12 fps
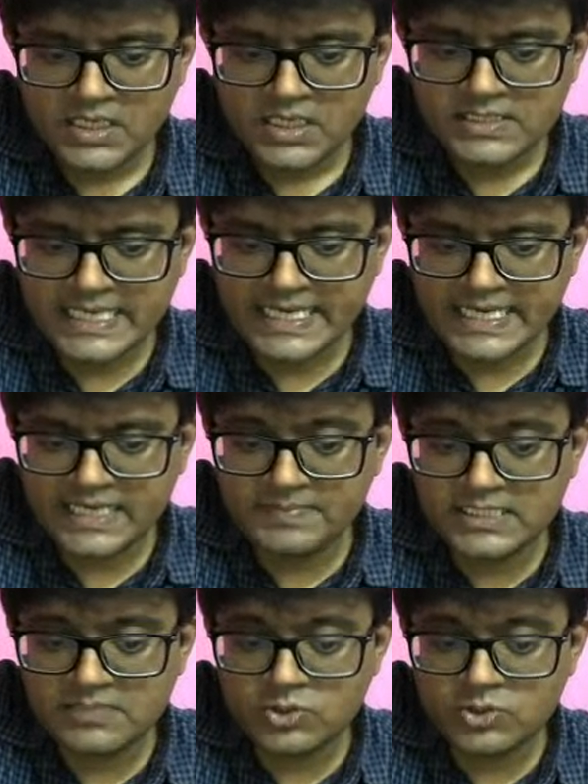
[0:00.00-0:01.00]
Second
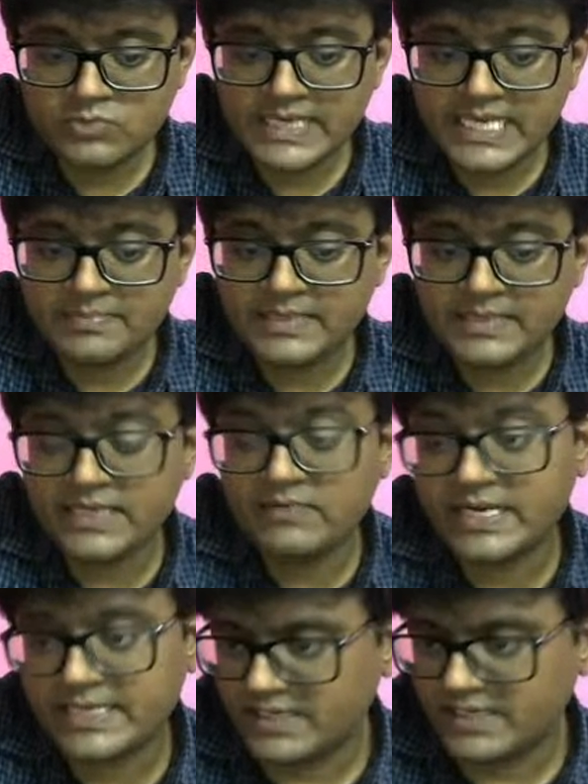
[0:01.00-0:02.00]
prism should be kept
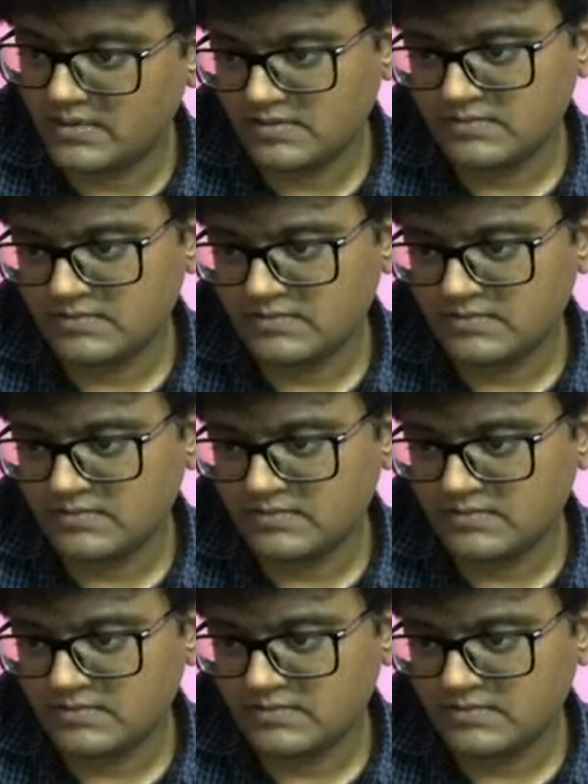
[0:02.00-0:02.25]
inverted.